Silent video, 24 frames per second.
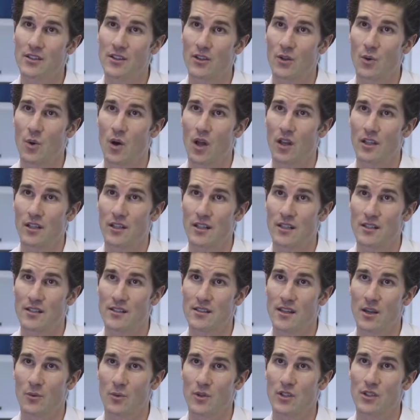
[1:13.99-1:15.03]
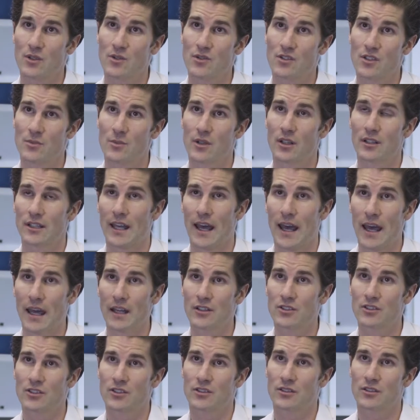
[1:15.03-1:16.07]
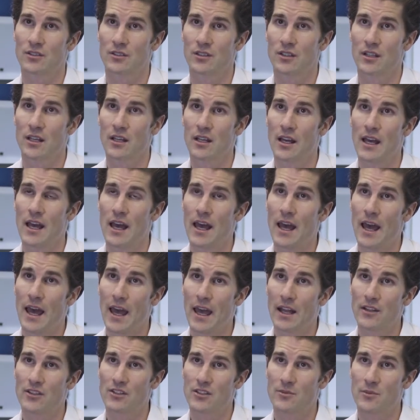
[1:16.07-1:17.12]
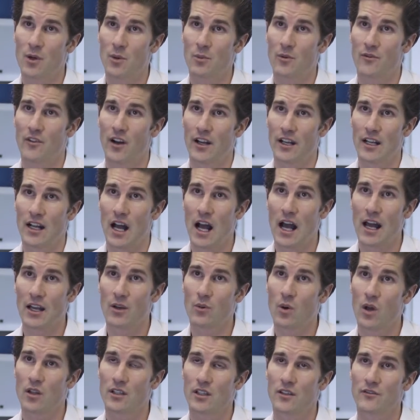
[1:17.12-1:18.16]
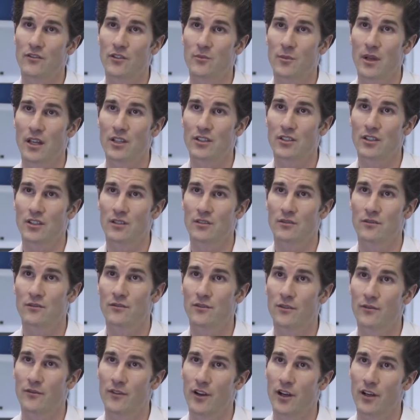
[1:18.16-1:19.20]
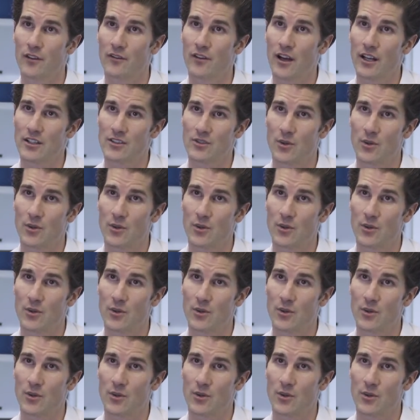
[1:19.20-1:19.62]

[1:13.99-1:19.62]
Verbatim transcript: are the qualities that we use to build Hedge. Hedge is about providing high-quality information from verified